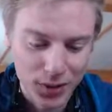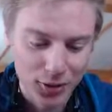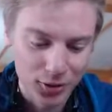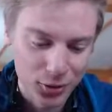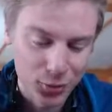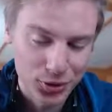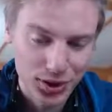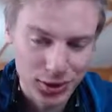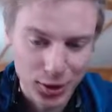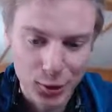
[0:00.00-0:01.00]
Yeah, don't put
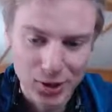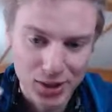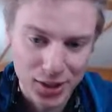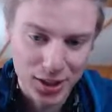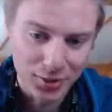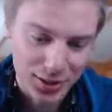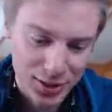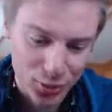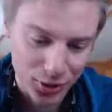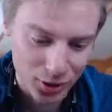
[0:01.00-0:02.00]
down the golem unless you have at
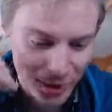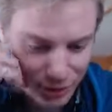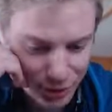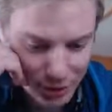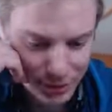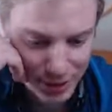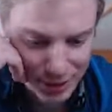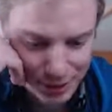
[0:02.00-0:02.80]
least 1 collector.